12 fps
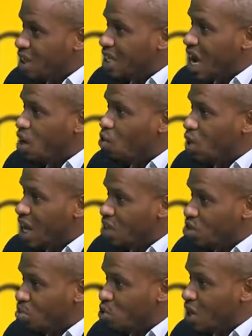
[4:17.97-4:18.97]
that whole
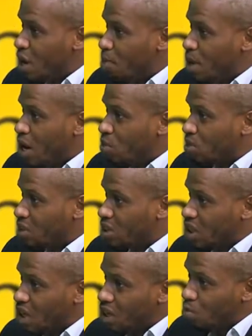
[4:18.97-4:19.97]
assumption about
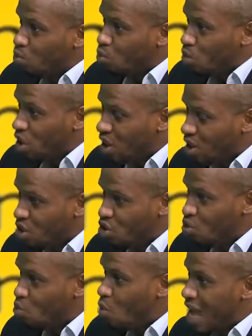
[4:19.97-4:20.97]

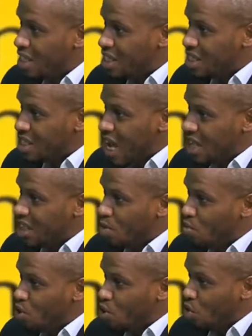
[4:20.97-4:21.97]
why is this
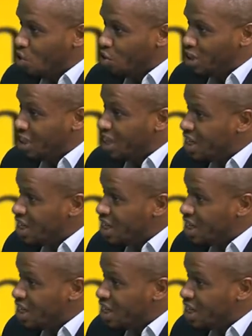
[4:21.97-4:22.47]
item reoccurring,